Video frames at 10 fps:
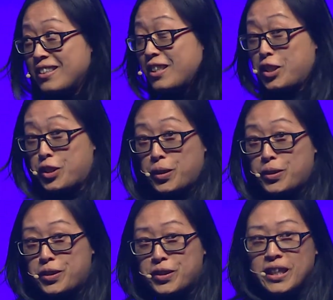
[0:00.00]
as I just
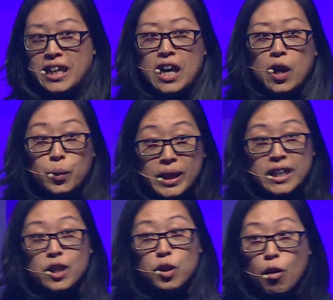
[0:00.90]
showed you, we need
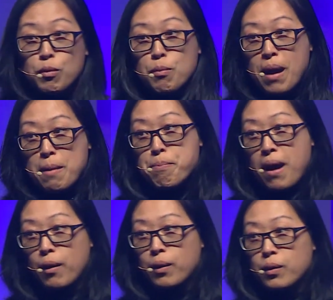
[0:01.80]
a lot more
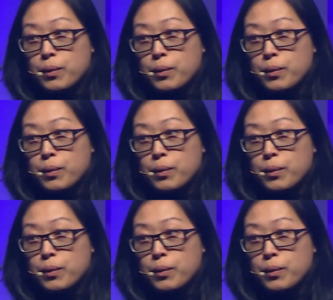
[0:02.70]
manpower.